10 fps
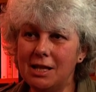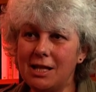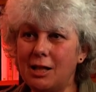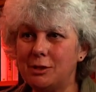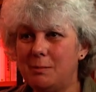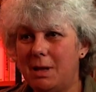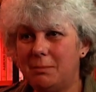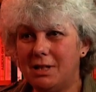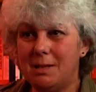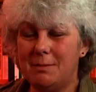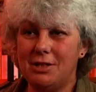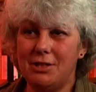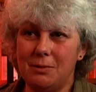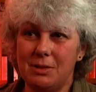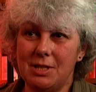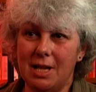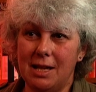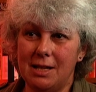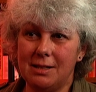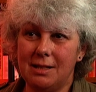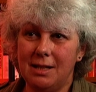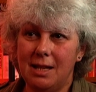"Cult member commits suicide."